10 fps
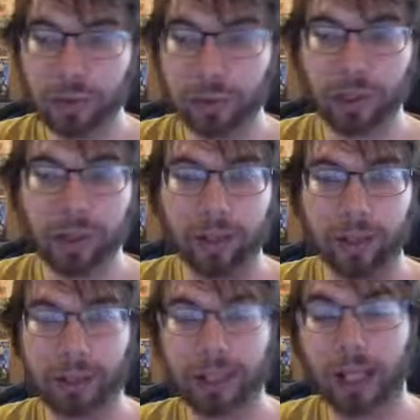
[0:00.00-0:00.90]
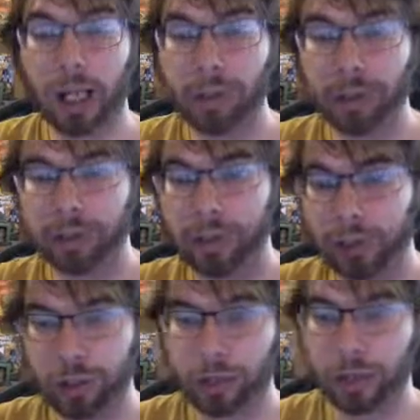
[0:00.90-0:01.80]
We do have 3 copies of
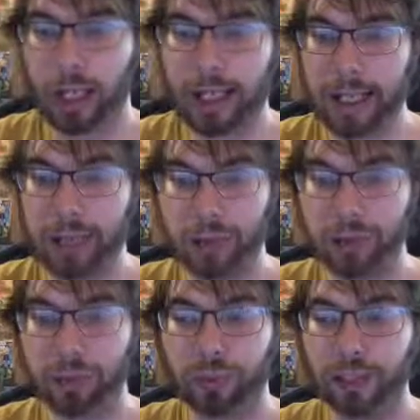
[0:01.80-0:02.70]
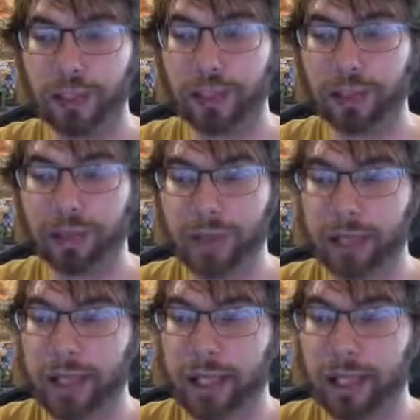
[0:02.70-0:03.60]
Magician's Rod now, which is really nice for this
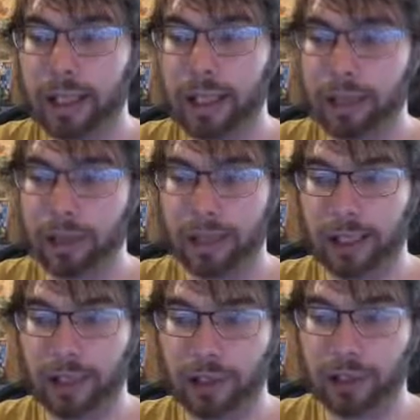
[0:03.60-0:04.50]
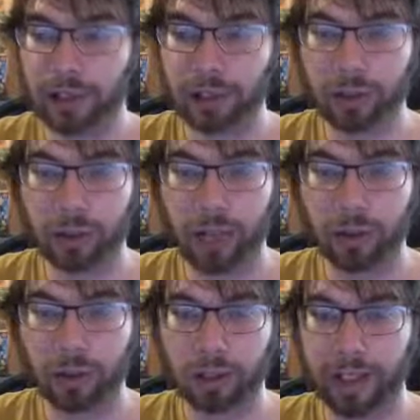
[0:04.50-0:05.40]
deck. It'll allow us to search
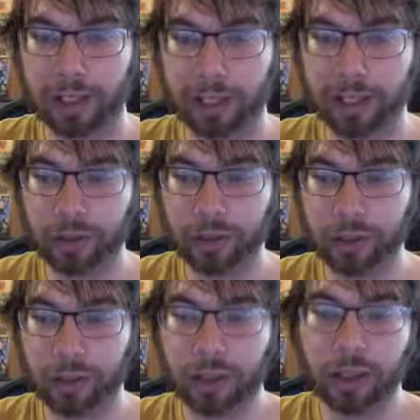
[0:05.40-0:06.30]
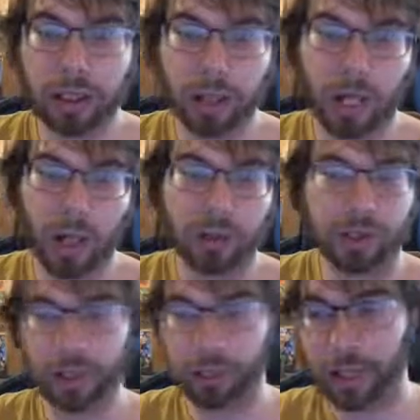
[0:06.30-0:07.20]
our Navigation, our
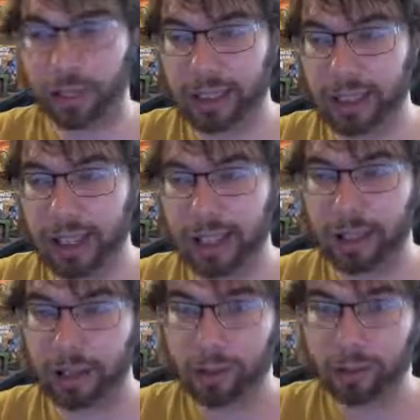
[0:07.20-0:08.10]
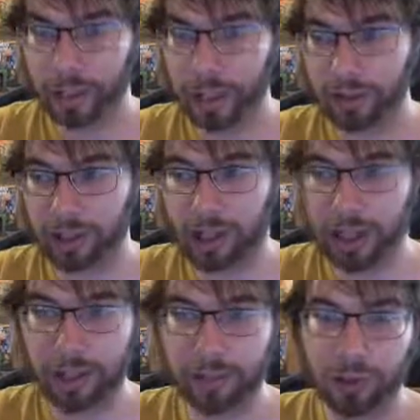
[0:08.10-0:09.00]
Dark Magic Attack, Thousand
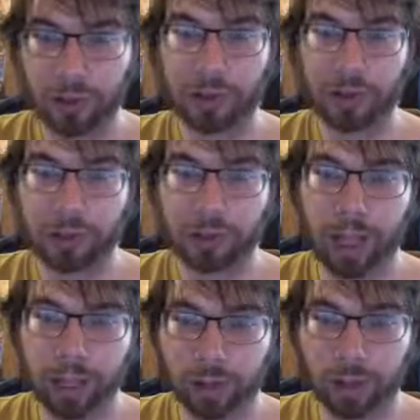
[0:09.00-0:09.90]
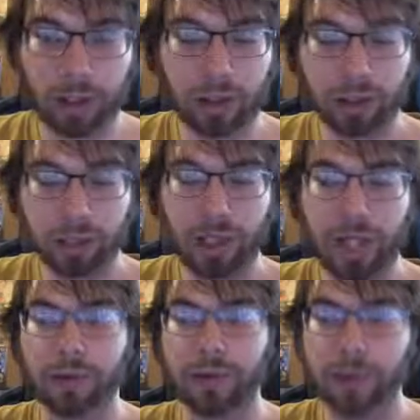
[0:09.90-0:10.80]
Knives, or our Dark Magic Curtain,
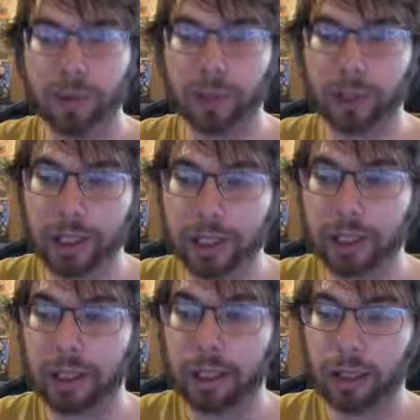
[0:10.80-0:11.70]
whichever one we would need.